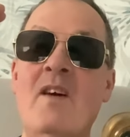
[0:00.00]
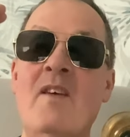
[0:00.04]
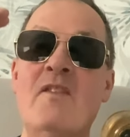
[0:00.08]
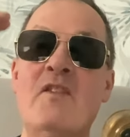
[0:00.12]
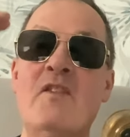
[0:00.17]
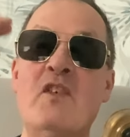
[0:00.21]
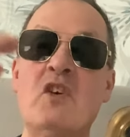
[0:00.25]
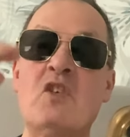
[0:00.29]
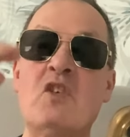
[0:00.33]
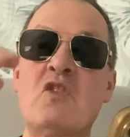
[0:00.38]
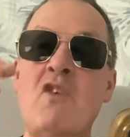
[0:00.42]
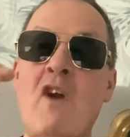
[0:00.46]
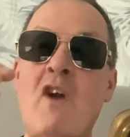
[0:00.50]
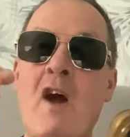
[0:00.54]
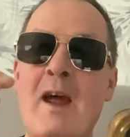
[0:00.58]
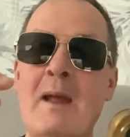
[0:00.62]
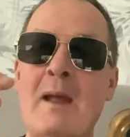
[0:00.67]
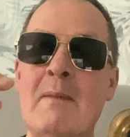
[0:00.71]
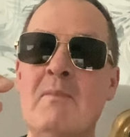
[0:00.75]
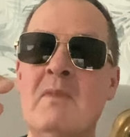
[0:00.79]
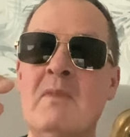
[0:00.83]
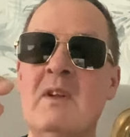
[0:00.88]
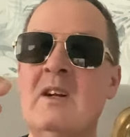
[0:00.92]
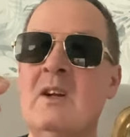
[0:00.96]
for
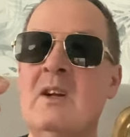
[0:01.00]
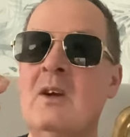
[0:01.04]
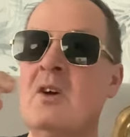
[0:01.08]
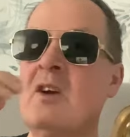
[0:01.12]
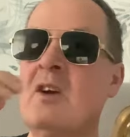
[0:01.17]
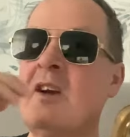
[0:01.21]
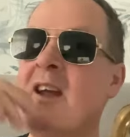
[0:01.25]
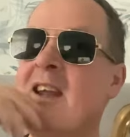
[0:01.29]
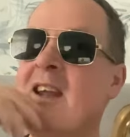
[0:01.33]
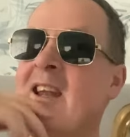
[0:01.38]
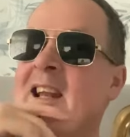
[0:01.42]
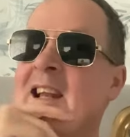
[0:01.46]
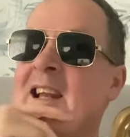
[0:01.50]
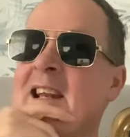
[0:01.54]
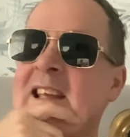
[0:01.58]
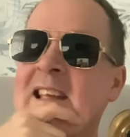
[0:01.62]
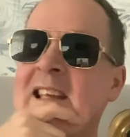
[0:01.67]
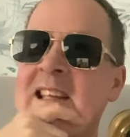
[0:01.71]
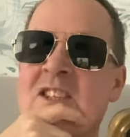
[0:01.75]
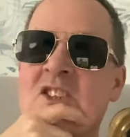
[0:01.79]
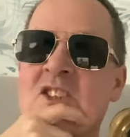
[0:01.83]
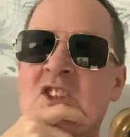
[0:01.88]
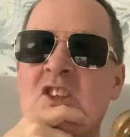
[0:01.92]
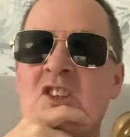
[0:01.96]
crime. What kind of
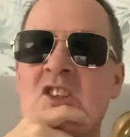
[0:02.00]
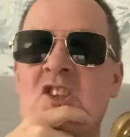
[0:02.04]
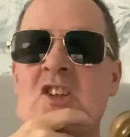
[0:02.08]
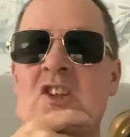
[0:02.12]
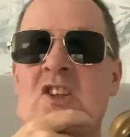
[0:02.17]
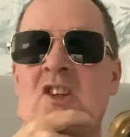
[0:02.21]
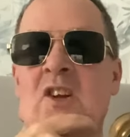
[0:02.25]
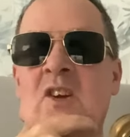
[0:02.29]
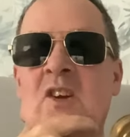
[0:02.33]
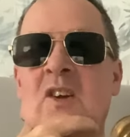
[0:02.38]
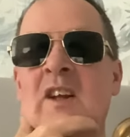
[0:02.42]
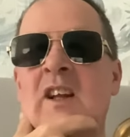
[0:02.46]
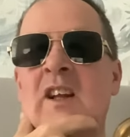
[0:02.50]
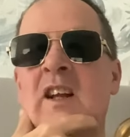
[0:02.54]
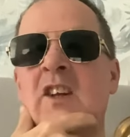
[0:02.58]
leagues could you do?